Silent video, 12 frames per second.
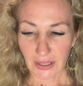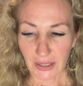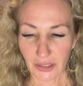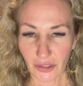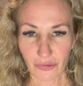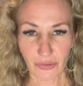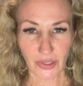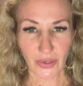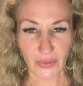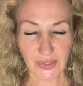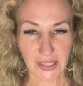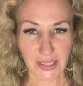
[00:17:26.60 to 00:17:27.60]

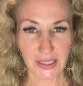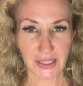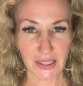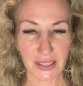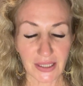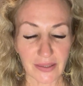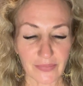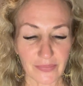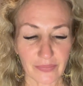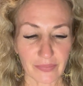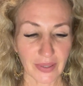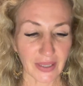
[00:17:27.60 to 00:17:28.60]
curiosity,
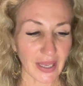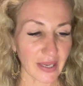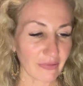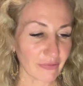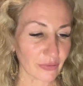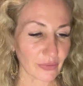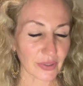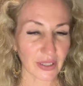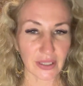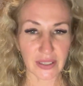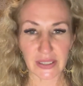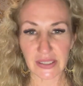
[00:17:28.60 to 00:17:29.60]

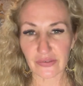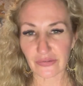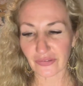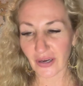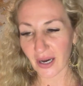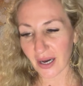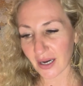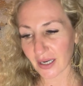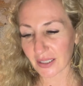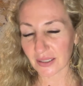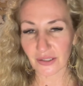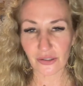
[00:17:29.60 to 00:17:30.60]
playfulness,
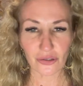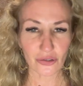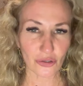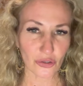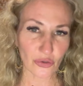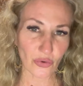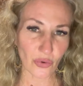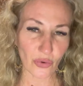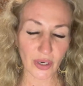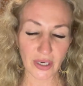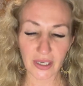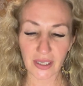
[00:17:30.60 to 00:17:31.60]
fun,
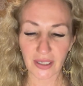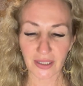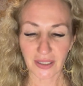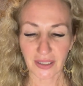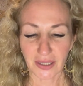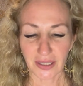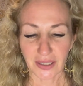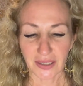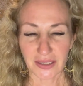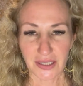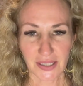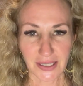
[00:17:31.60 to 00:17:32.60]
joy,
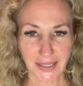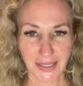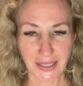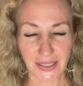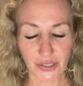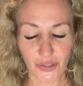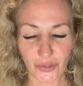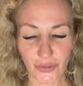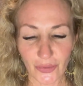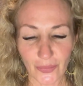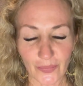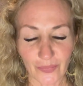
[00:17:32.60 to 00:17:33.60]
just like kids
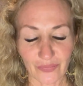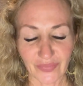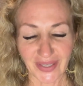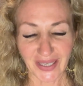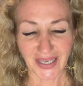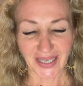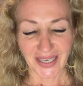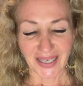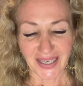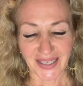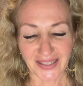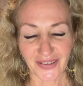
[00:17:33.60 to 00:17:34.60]
do.
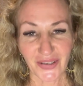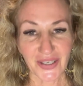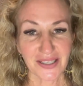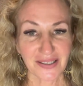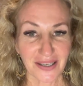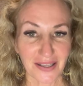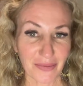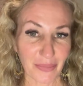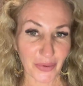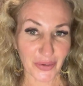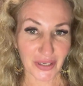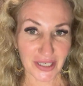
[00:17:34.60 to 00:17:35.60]
Notice that the
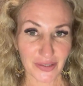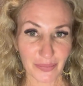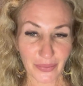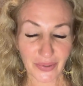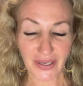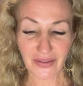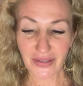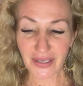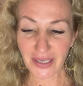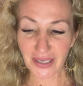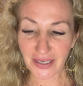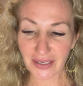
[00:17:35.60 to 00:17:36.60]
body is
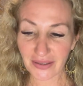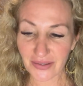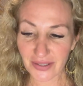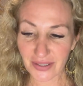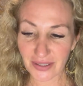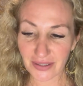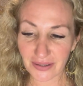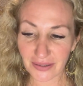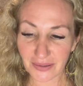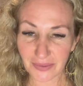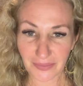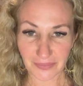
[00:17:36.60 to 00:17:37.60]
breathing, you're
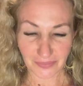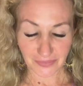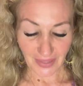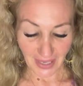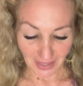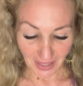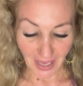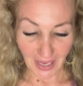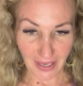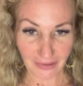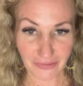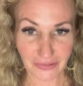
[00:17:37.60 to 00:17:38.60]
still
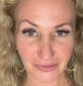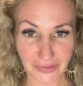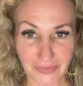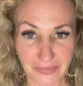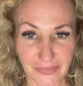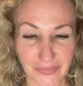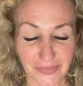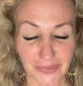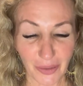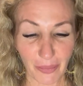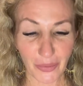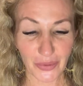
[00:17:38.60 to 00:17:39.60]
alive,
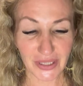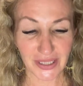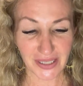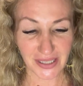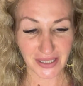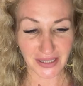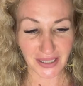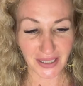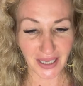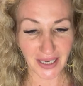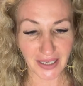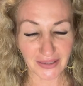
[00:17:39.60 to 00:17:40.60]
your body is still
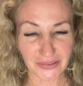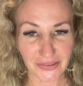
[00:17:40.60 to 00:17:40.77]
alive,